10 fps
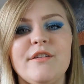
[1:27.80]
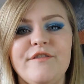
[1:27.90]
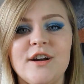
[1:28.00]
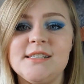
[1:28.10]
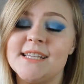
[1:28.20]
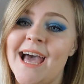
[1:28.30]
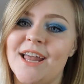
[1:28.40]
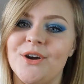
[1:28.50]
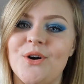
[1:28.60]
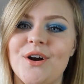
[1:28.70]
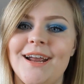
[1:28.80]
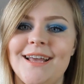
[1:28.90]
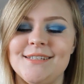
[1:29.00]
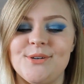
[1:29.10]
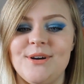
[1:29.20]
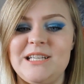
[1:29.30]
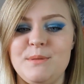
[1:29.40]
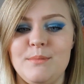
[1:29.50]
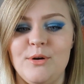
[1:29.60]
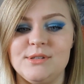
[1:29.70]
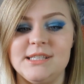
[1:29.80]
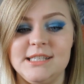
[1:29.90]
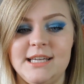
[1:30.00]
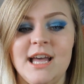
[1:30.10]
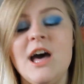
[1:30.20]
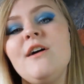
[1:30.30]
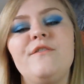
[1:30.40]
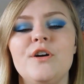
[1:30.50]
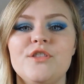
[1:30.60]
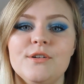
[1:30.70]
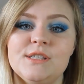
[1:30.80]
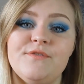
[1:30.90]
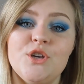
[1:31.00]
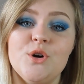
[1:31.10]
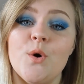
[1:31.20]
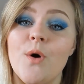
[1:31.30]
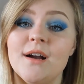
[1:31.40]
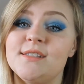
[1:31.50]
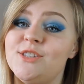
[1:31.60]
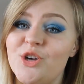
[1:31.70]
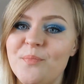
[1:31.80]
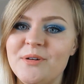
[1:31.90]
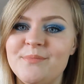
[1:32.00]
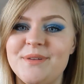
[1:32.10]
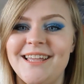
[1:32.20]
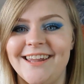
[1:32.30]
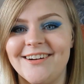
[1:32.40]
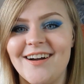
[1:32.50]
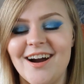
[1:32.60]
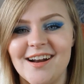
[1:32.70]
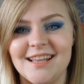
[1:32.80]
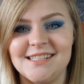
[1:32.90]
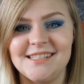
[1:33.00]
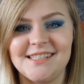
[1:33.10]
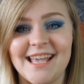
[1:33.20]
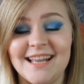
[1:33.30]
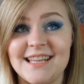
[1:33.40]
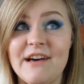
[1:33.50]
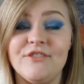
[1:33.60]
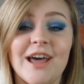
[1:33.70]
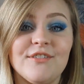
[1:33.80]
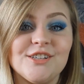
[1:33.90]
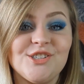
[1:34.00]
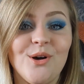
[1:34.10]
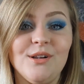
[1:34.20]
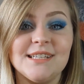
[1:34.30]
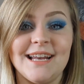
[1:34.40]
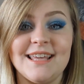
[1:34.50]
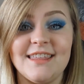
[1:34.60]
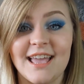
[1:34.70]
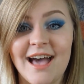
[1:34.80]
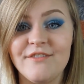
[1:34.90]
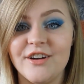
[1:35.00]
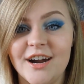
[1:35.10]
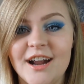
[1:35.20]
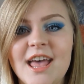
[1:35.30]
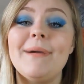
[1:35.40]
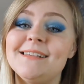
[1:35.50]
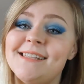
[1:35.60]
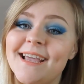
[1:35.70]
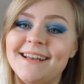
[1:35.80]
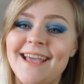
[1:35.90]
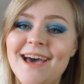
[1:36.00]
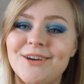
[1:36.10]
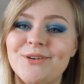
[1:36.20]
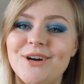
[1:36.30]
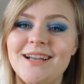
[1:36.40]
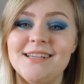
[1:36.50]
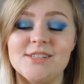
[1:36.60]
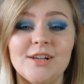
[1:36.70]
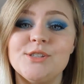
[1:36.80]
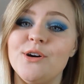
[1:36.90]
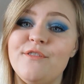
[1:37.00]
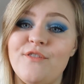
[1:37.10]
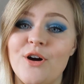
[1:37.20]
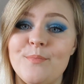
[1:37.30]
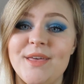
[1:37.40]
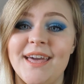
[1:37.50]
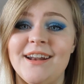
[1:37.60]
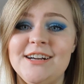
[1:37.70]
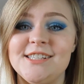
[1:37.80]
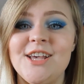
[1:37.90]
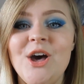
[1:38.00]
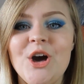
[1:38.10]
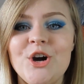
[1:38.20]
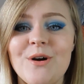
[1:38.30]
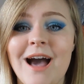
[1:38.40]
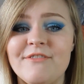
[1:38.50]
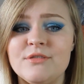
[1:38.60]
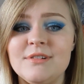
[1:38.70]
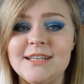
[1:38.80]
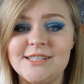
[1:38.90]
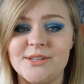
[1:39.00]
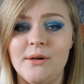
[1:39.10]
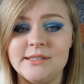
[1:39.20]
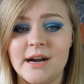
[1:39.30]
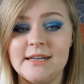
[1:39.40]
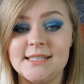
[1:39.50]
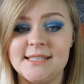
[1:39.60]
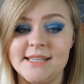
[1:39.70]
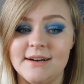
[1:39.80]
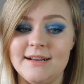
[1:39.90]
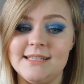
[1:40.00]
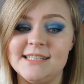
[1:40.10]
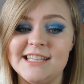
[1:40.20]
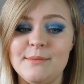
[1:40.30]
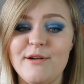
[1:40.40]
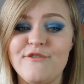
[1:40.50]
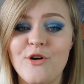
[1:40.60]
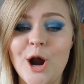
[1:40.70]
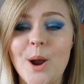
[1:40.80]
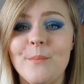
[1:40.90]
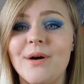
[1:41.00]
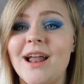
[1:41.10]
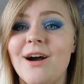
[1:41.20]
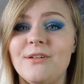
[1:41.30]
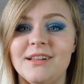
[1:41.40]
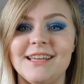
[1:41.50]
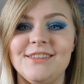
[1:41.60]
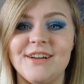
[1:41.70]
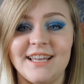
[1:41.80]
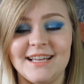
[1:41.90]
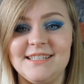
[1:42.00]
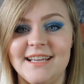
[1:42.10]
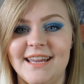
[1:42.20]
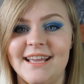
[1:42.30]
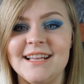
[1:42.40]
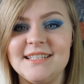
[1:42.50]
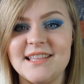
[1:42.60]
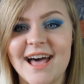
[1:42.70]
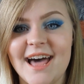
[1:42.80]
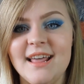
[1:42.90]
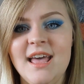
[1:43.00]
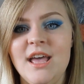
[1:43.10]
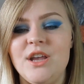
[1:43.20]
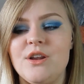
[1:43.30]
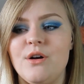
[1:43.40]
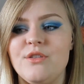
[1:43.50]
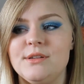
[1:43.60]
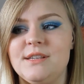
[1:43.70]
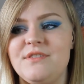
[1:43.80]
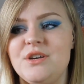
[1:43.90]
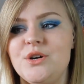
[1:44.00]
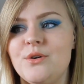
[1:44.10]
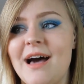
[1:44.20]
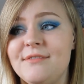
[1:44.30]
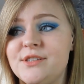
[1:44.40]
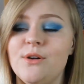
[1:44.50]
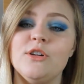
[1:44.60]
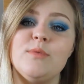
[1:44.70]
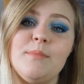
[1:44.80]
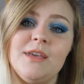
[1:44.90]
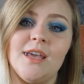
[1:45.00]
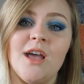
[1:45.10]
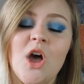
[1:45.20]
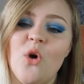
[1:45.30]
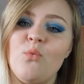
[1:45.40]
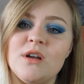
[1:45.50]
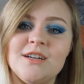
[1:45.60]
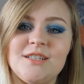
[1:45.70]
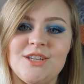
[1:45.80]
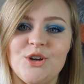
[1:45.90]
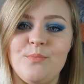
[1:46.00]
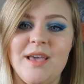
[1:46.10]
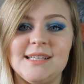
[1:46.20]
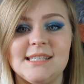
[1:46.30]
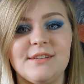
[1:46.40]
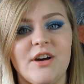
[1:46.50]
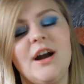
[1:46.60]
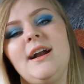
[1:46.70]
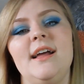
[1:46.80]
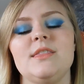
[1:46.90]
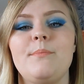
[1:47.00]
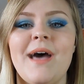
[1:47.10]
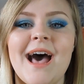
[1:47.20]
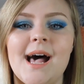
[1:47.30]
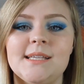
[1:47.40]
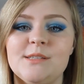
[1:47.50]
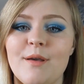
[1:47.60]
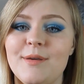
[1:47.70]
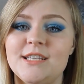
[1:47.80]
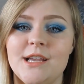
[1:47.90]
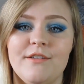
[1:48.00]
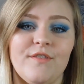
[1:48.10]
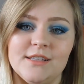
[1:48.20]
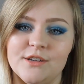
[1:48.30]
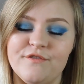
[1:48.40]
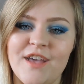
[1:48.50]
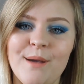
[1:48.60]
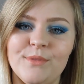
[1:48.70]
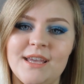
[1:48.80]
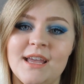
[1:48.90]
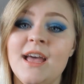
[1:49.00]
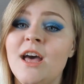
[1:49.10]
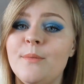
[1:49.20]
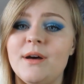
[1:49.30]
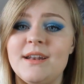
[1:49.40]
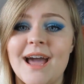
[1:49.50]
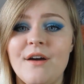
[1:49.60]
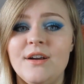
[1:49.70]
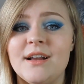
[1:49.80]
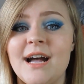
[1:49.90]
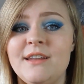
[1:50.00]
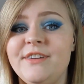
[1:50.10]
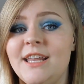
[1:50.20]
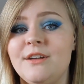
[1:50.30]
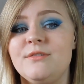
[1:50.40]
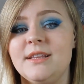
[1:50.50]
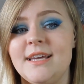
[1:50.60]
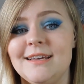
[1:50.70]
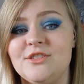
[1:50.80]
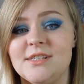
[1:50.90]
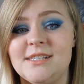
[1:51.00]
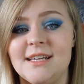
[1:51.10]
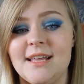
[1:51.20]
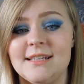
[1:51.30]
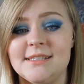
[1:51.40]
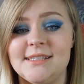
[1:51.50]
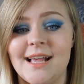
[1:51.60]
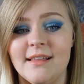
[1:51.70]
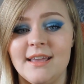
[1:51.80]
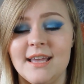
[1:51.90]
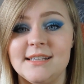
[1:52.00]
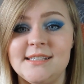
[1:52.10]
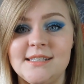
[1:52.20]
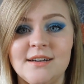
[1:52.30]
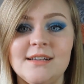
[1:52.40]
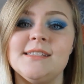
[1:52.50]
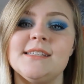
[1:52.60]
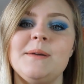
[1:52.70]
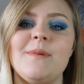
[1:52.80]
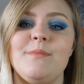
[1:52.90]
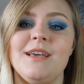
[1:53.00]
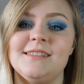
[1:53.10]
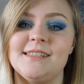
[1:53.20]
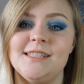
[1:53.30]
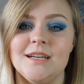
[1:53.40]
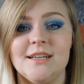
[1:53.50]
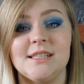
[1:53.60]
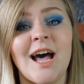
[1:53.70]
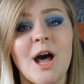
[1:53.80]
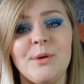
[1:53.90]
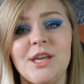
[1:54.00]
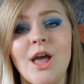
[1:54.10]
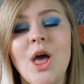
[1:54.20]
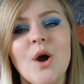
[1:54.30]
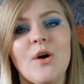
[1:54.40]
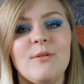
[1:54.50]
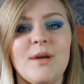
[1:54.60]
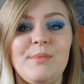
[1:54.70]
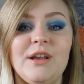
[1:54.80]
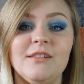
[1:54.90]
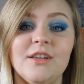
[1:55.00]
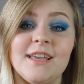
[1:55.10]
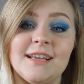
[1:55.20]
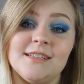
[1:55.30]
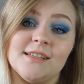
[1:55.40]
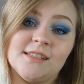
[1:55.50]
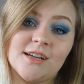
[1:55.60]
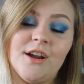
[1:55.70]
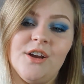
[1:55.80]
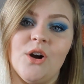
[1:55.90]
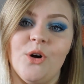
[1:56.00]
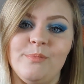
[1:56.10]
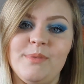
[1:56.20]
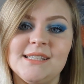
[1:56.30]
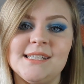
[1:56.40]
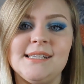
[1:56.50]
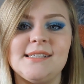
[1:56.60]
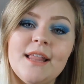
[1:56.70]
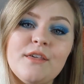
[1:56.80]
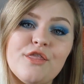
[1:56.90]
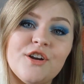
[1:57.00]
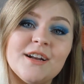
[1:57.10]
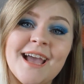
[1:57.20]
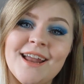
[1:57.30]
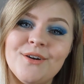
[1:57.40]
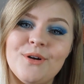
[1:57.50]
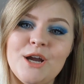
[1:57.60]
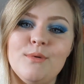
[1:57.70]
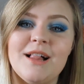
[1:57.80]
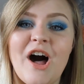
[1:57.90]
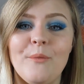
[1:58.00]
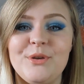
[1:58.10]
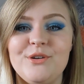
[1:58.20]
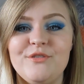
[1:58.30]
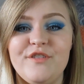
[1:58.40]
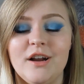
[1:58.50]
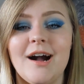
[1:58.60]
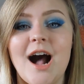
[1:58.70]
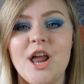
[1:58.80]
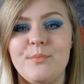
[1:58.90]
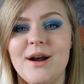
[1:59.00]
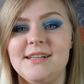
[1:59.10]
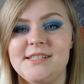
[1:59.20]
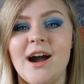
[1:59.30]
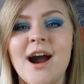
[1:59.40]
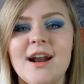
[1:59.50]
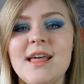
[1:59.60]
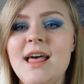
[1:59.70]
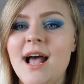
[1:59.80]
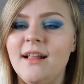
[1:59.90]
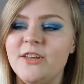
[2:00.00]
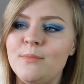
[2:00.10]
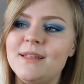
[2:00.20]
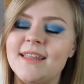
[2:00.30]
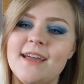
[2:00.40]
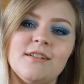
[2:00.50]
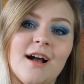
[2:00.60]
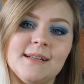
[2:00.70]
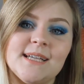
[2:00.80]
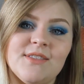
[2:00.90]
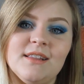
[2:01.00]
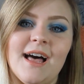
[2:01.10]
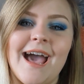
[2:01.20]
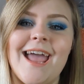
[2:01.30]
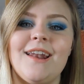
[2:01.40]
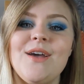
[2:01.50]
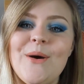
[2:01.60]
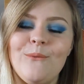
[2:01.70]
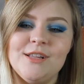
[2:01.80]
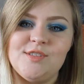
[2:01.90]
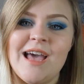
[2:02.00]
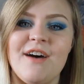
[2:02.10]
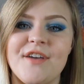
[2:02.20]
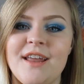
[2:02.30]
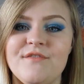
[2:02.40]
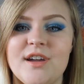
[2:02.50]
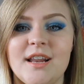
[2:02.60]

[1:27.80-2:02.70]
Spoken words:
The first category is going to be mostly for those of you who are super beginner artists and have never sold anything ever. My second category is also for beginners who haven't really sold art seriously before, but are really looking into getting into that. You know, those of you who have sold maybe 1 or 2 pieces of art in the past, maybe to your friends or family, but now you're kind of getting really interested in selling it seriously, maybe as a serious hobby, or maybe you're looking to start your own business. And the third category will help you figure out how to price your art a little bit later on down the line. Once you have kind of